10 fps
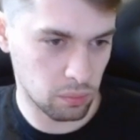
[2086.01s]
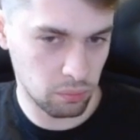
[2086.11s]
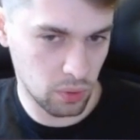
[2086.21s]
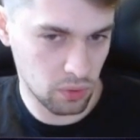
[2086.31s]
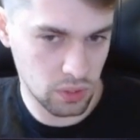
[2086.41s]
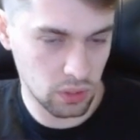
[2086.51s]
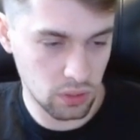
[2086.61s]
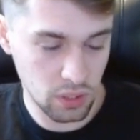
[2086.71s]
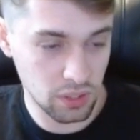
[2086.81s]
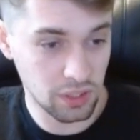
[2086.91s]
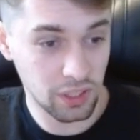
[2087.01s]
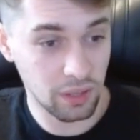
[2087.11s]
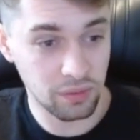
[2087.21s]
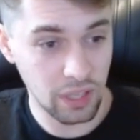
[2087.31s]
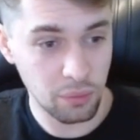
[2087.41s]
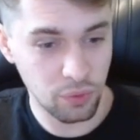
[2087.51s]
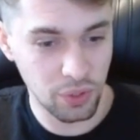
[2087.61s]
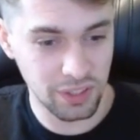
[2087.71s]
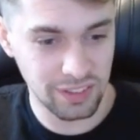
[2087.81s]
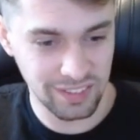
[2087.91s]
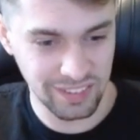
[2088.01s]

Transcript: because they just didn't have time for it.